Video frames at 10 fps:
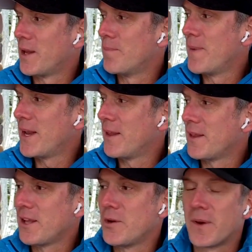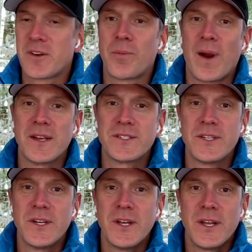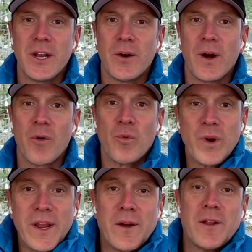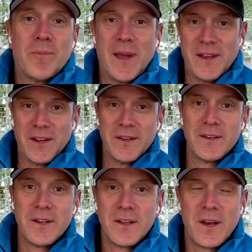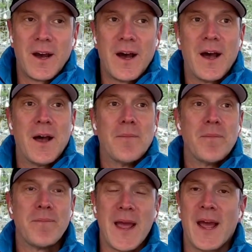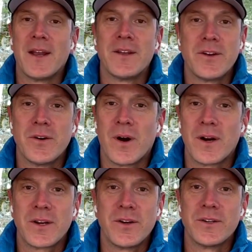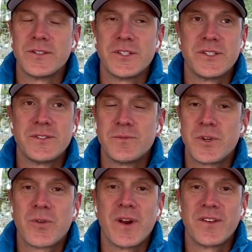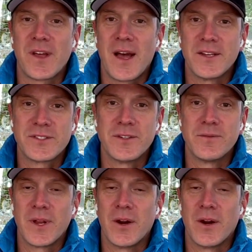the minute that you express, a real opinion, man, you're just criticized,